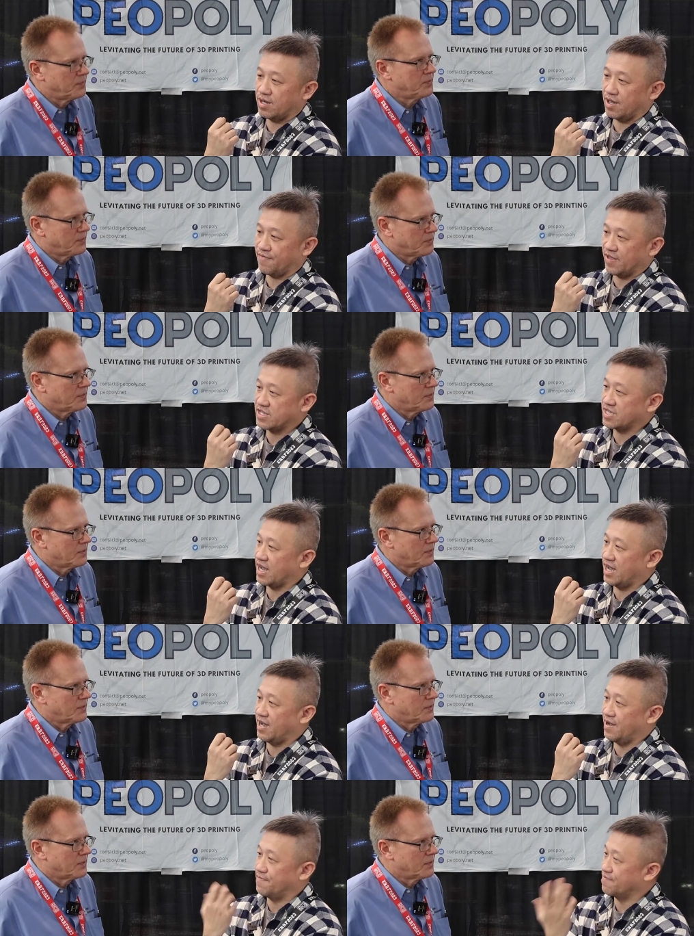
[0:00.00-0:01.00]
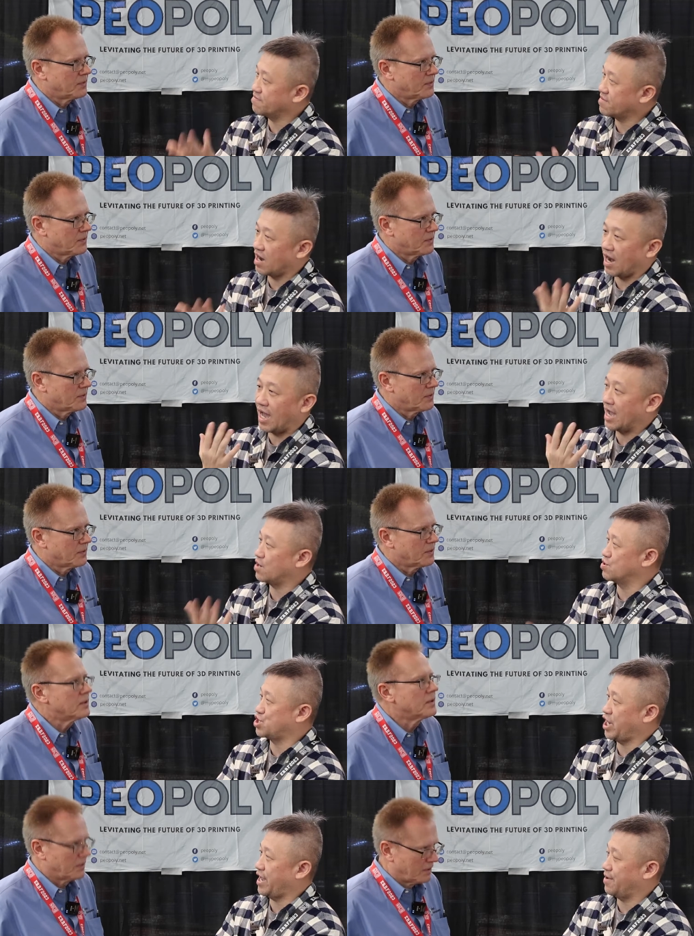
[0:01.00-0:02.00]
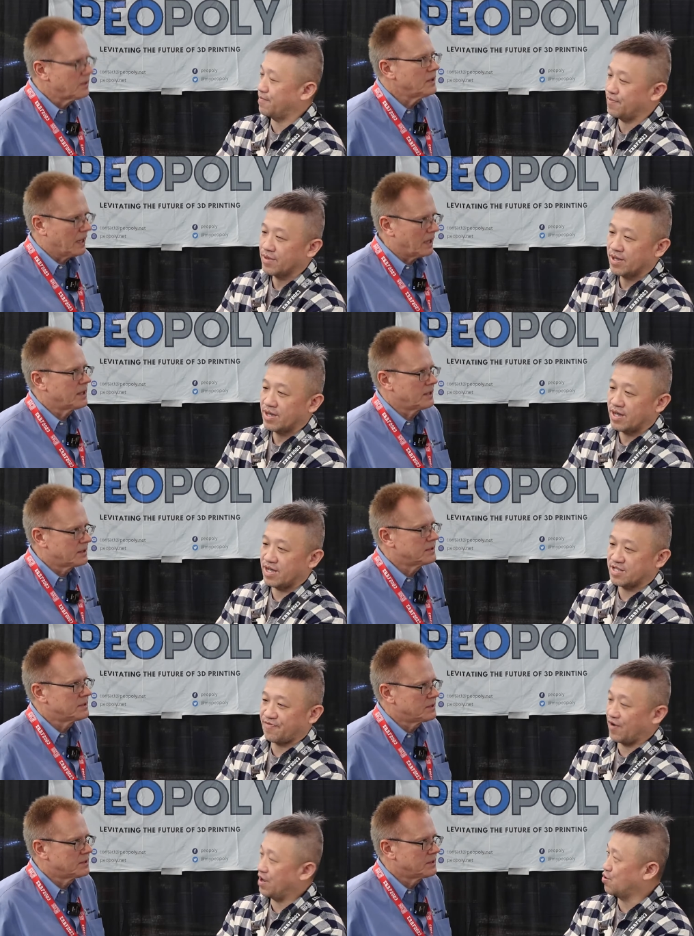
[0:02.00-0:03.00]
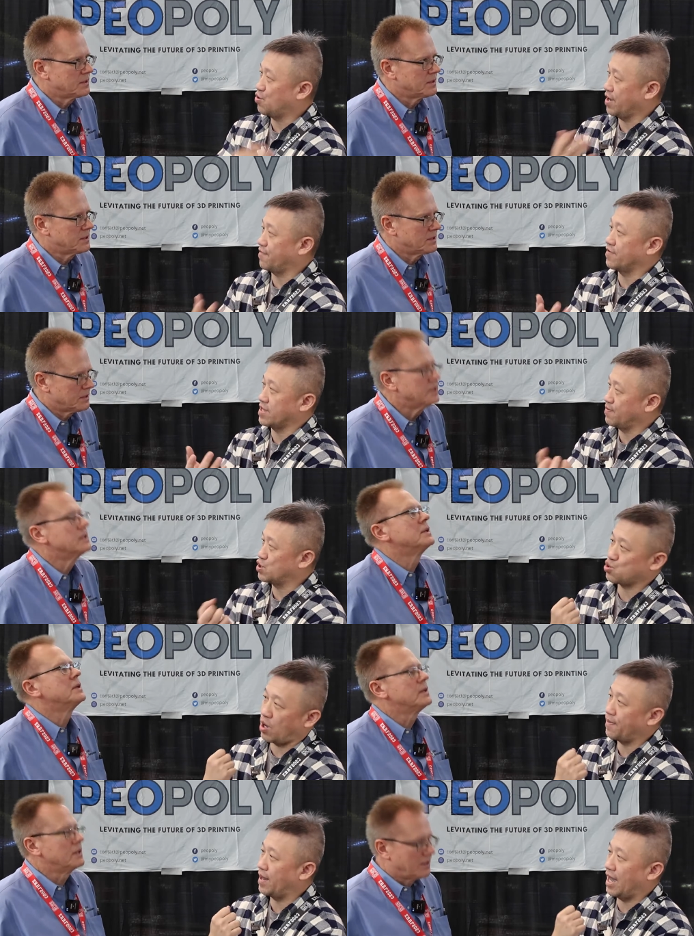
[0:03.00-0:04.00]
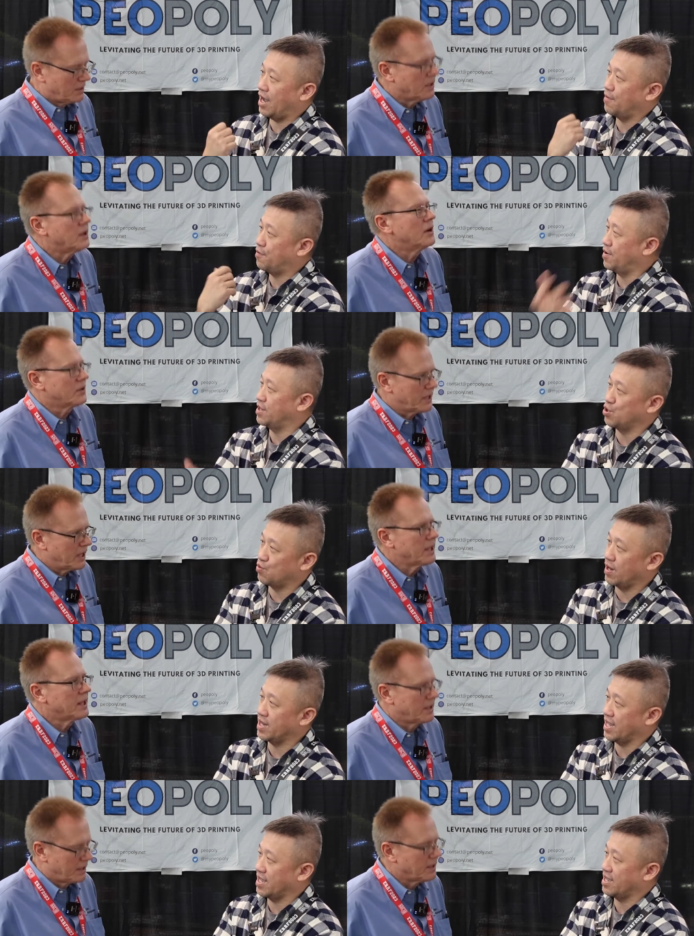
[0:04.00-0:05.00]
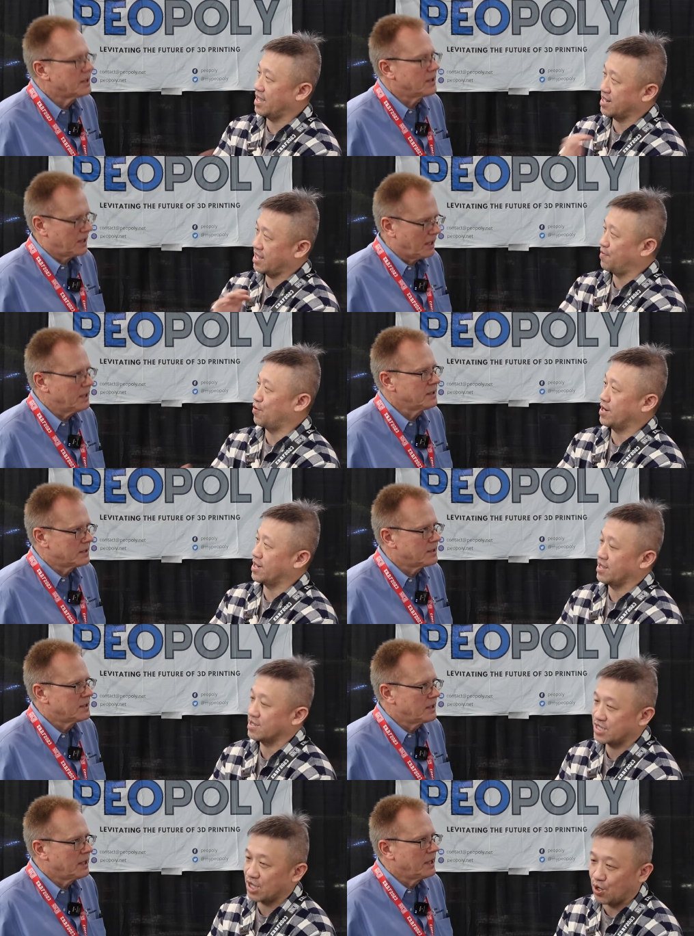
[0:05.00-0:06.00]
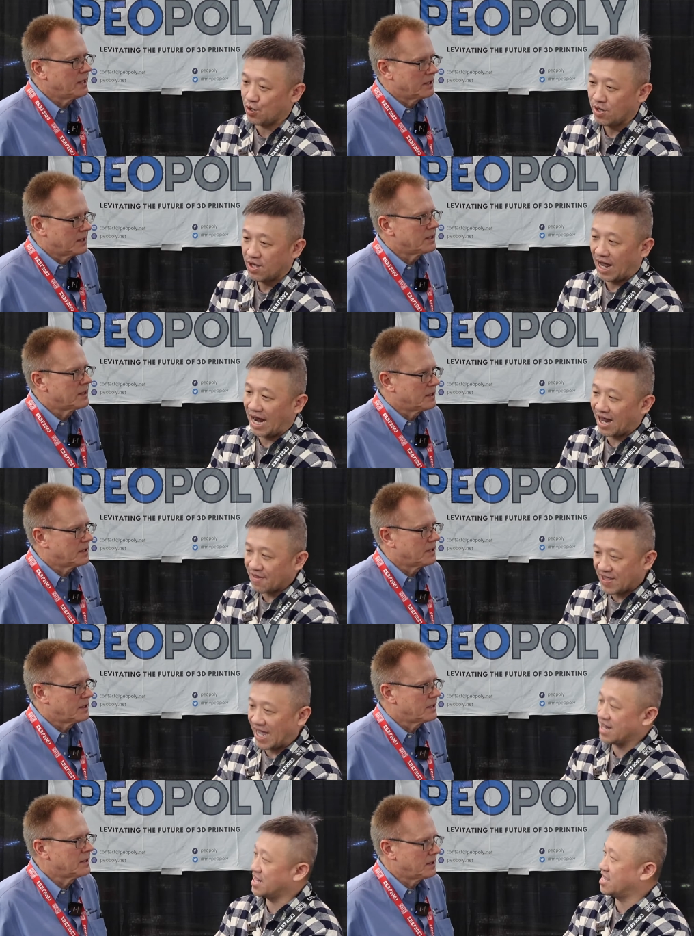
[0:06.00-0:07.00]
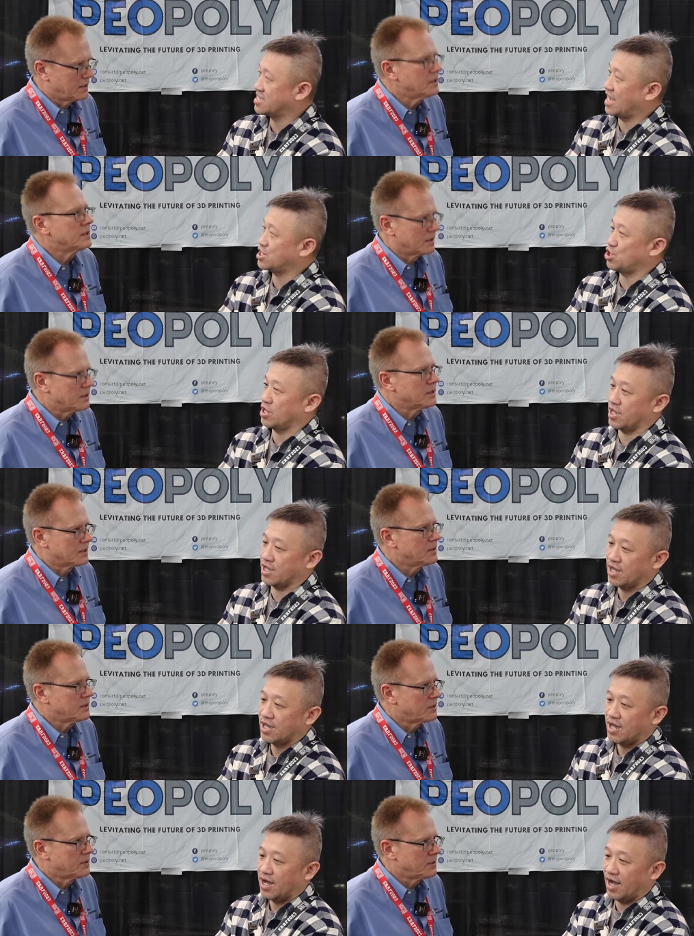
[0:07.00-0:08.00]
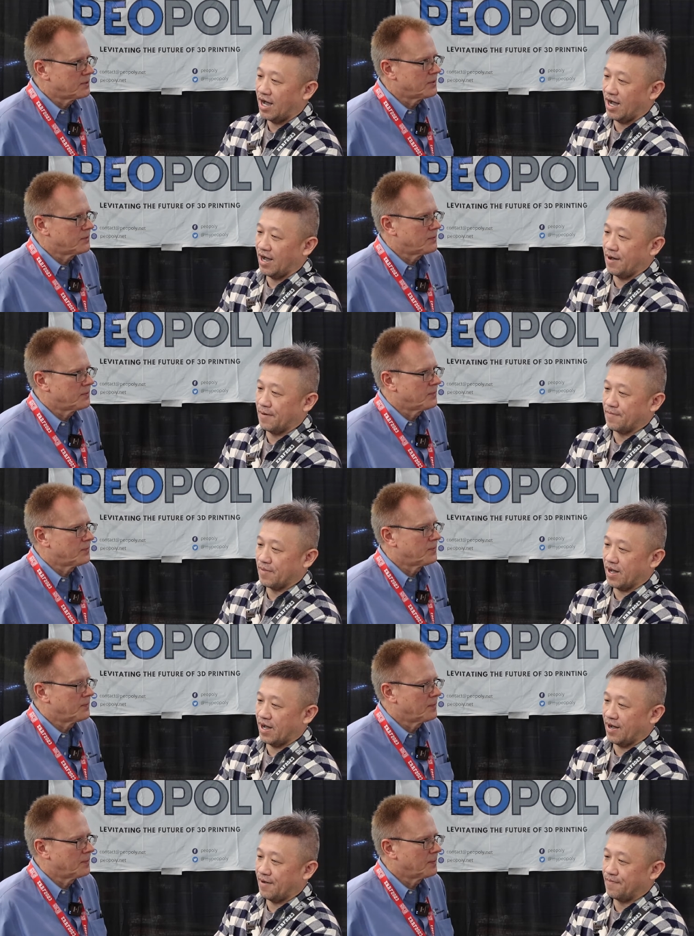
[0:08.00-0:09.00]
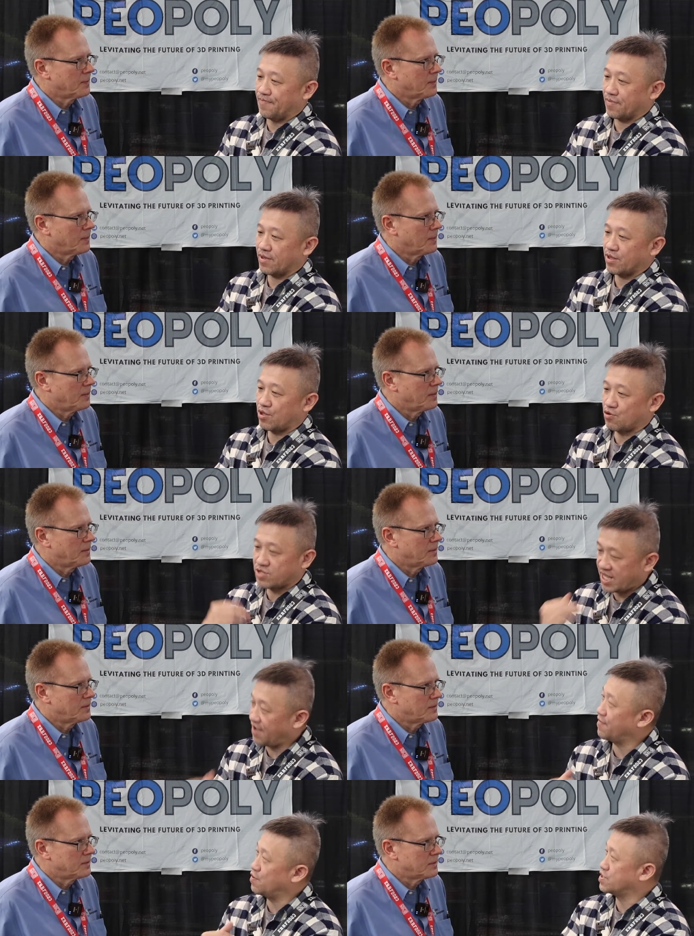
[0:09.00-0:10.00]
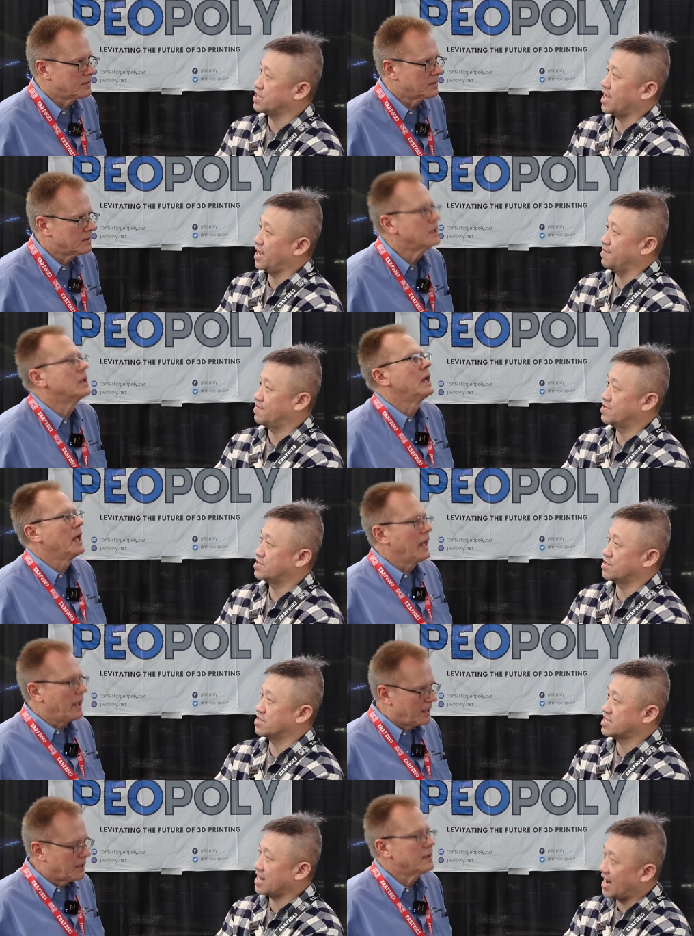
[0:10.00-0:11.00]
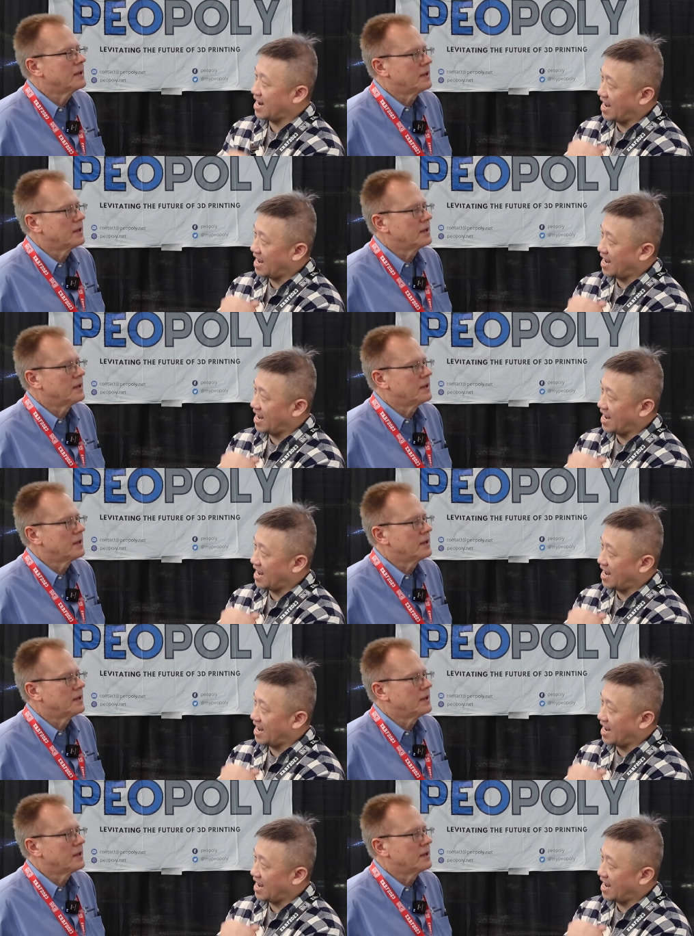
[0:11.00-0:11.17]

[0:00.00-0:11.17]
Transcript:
Speaker 1: if there's a clock or jam, yeah, it's very quick for them to swap it out, put okay. a new one in, and uh-huh. So a lot of the idea actually um, um, to save user time. So this is